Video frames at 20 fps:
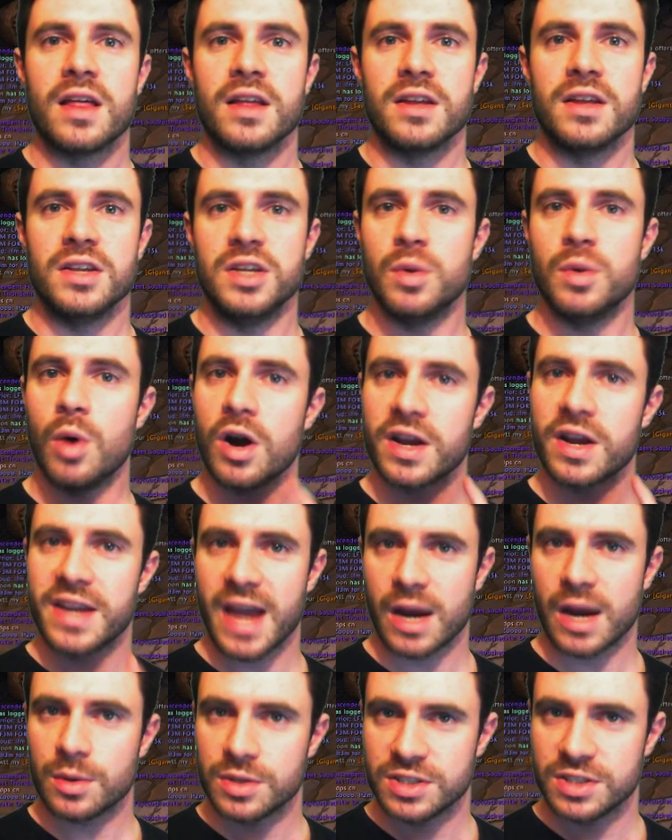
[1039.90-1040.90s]
You are
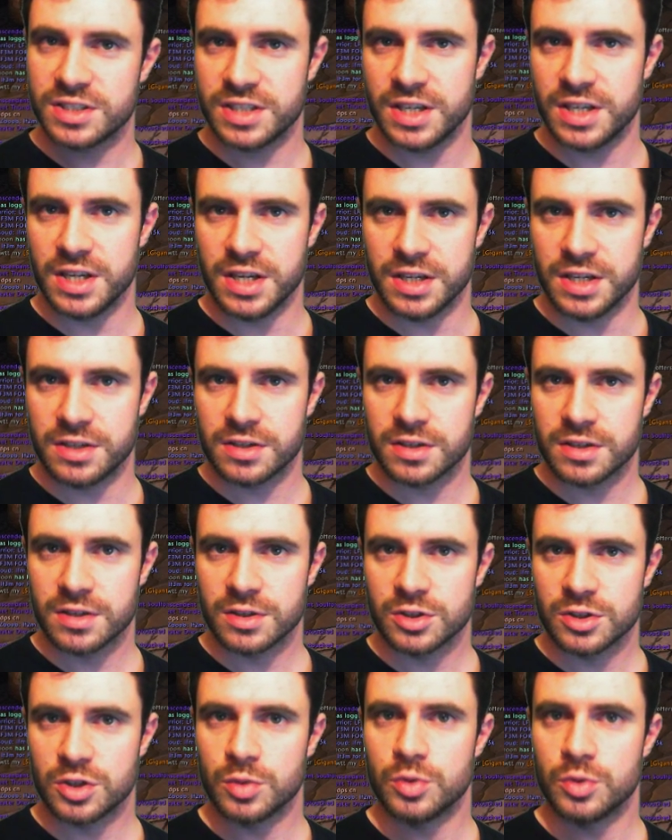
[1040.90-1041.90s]
guaranteed
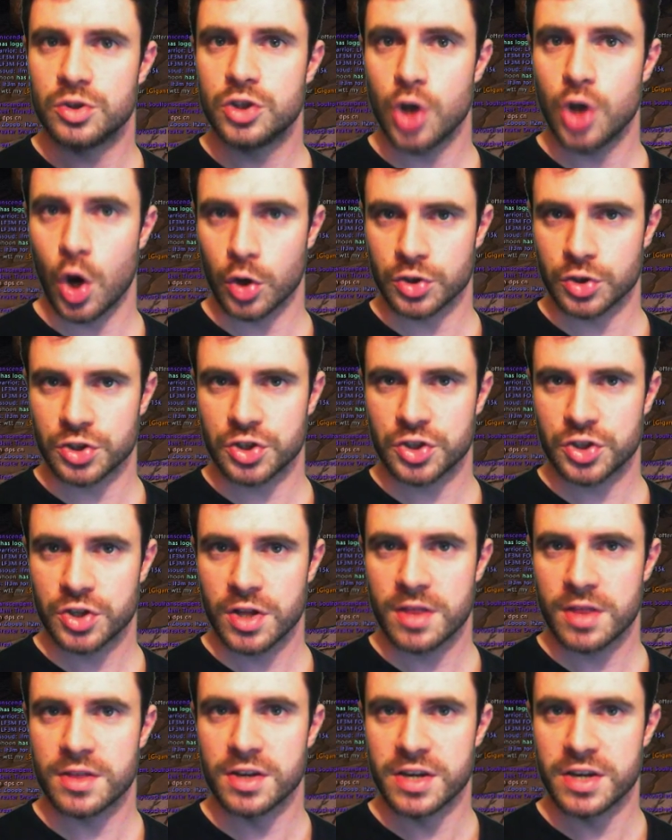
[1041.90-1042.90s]
to dodge
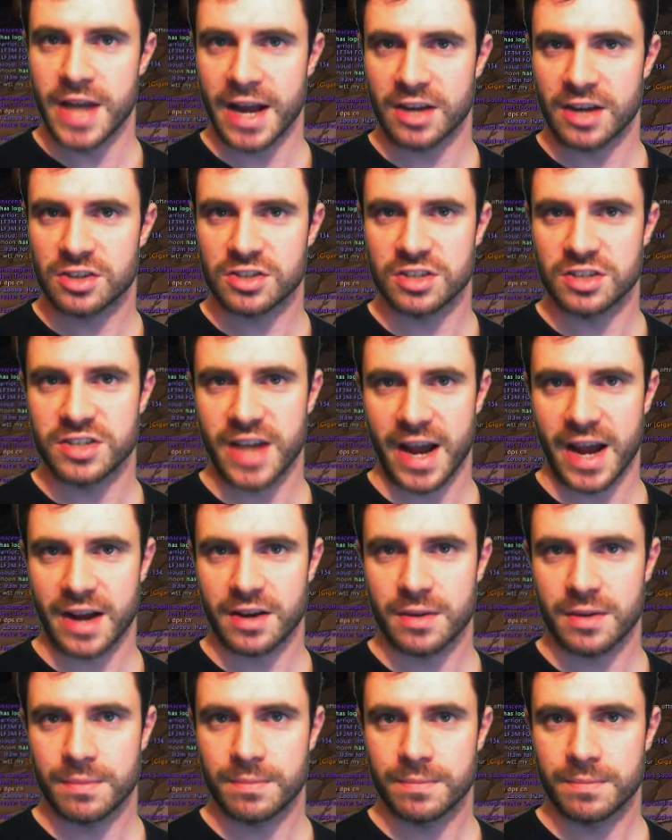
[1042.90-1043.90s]
the next
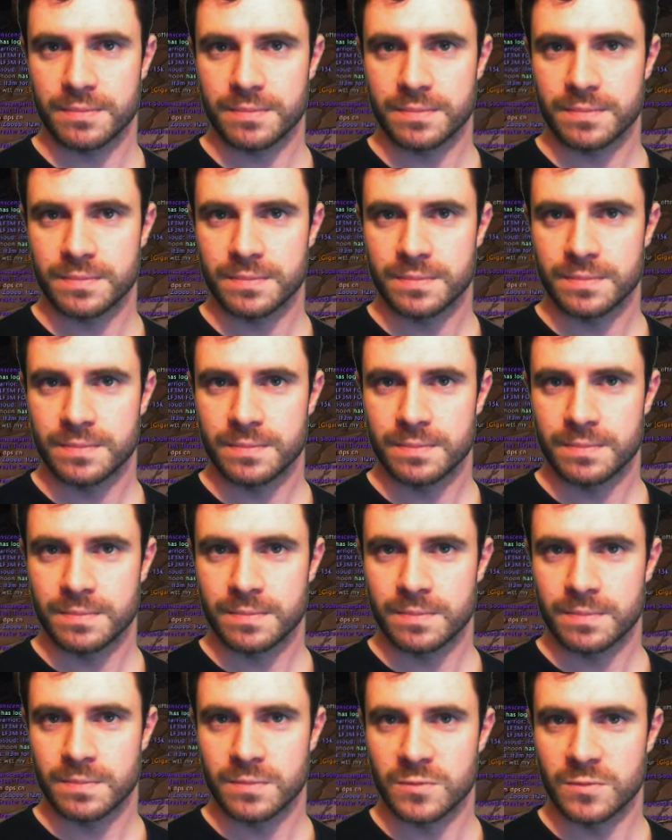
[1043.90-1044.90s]
attack.
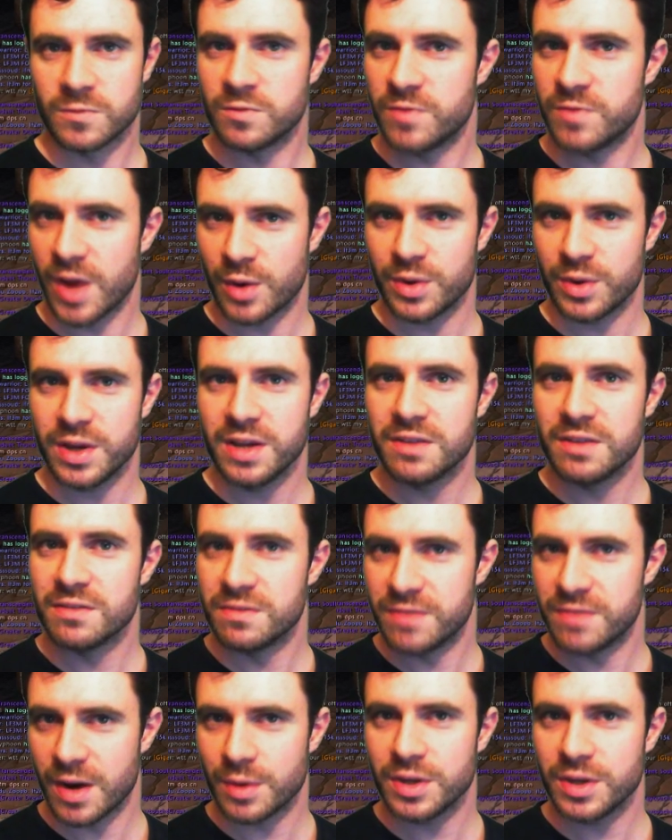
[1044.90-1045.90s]
Very,
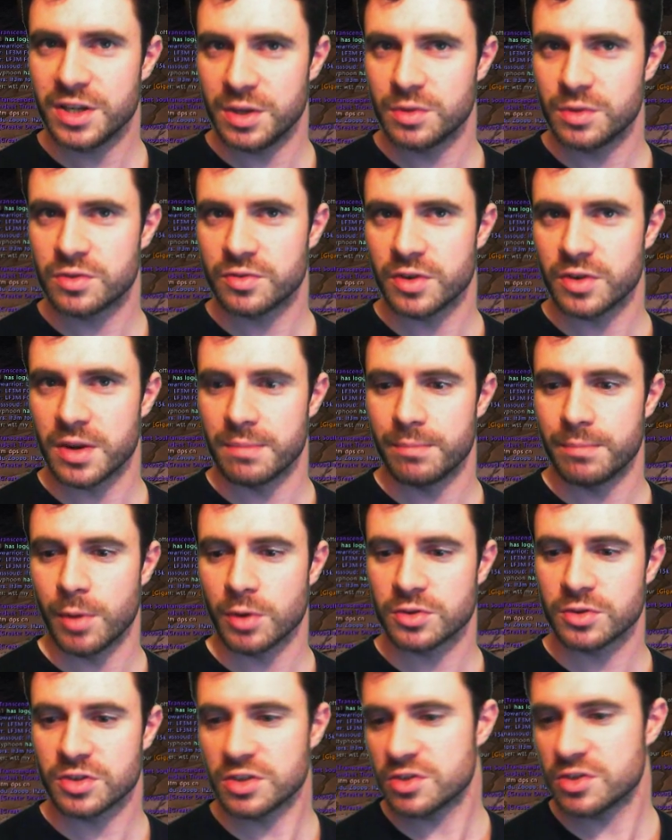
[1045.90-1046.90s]
very useful in
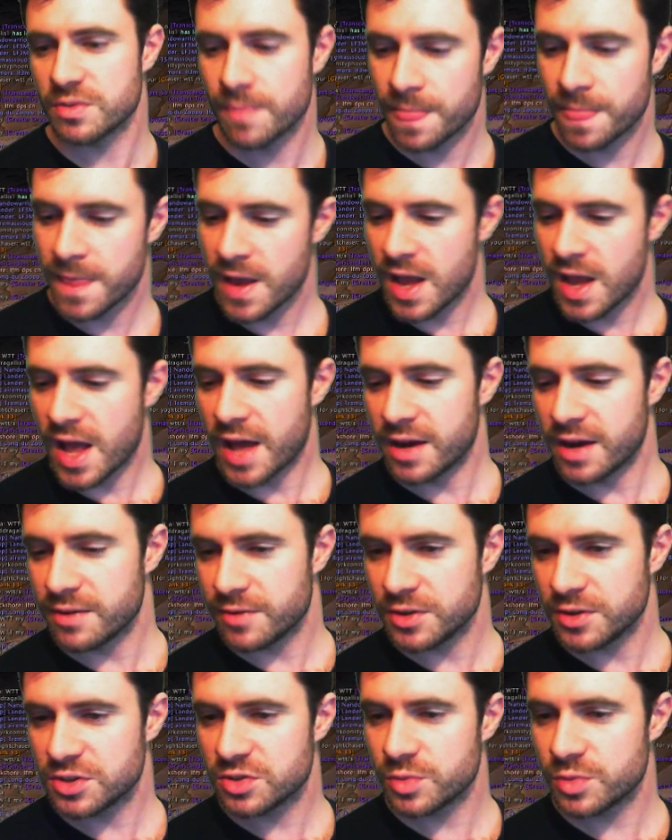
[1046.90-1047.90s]
bosses. And if
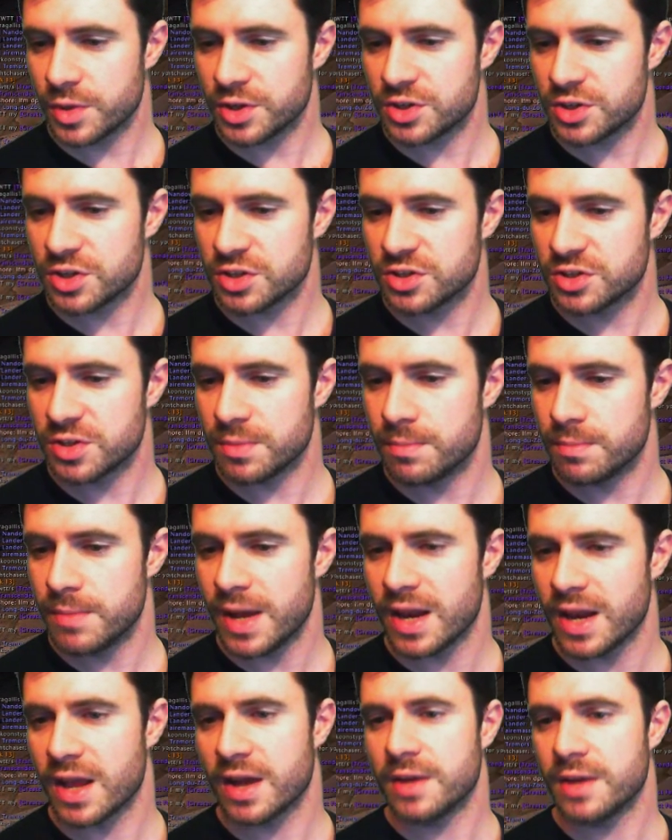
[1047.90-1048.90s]
I switch to
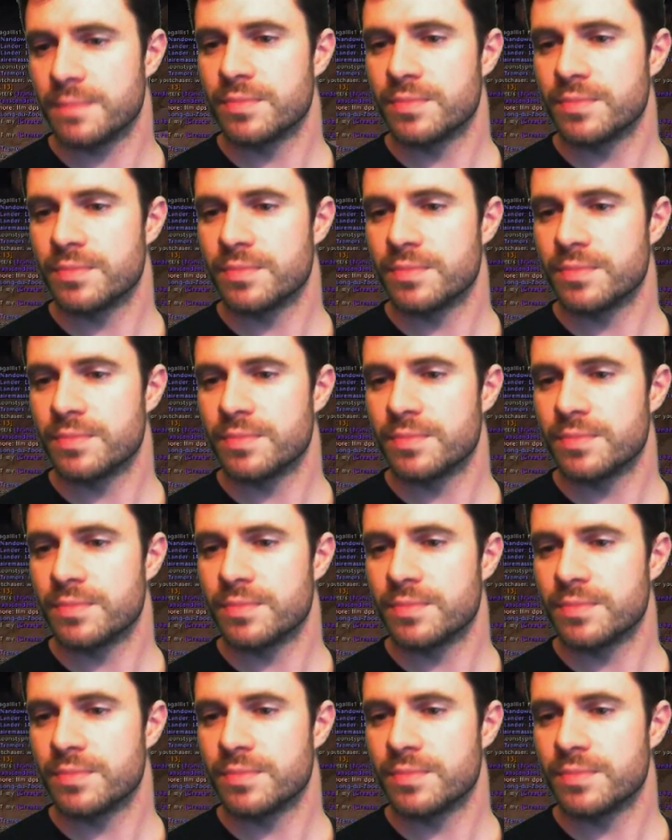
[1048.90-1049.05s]
melee,